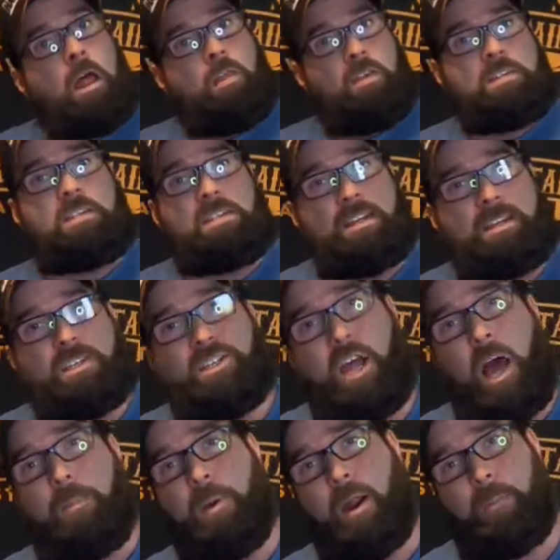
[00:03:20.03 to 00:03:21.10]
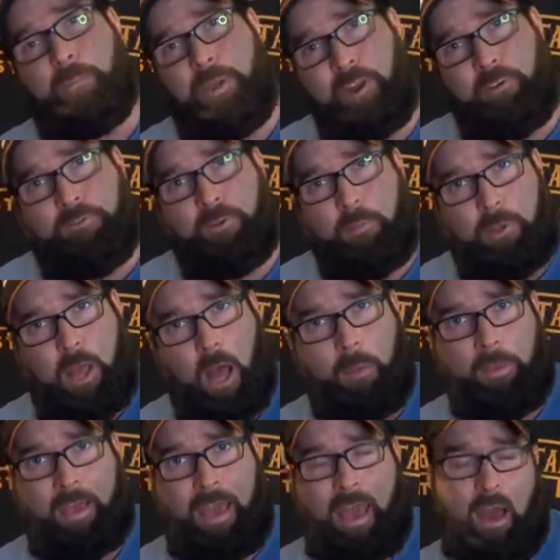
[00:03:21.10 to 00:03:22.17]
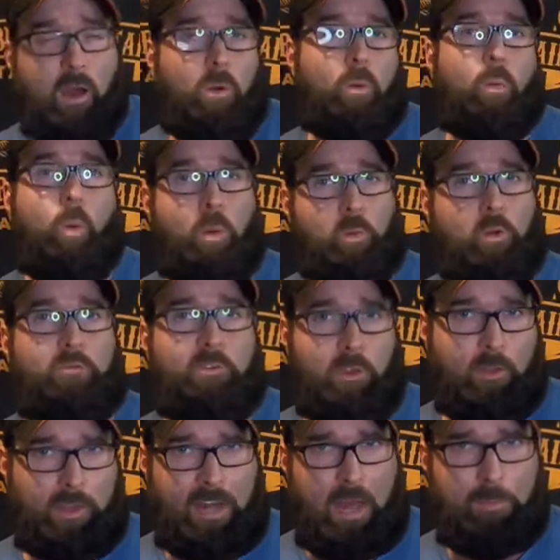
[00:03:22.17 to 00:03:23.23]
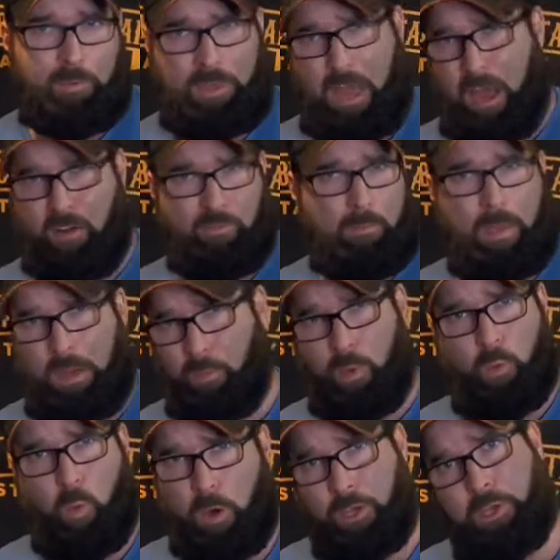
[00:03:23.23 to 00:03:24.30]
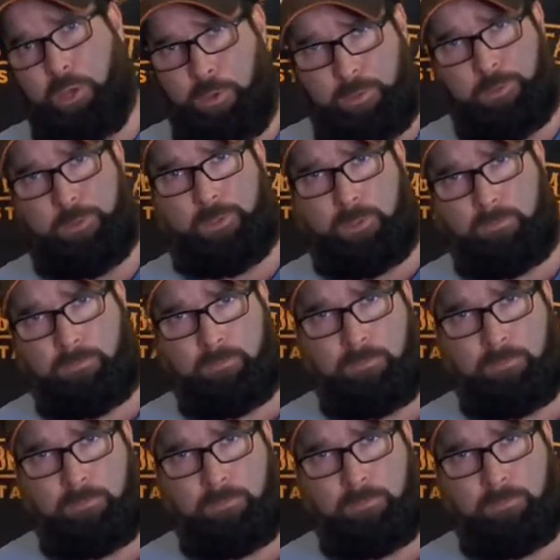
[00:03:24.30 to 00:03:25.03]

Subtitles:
This is gonna stop our beer from coming out when we're filling it up with however many we wanna use.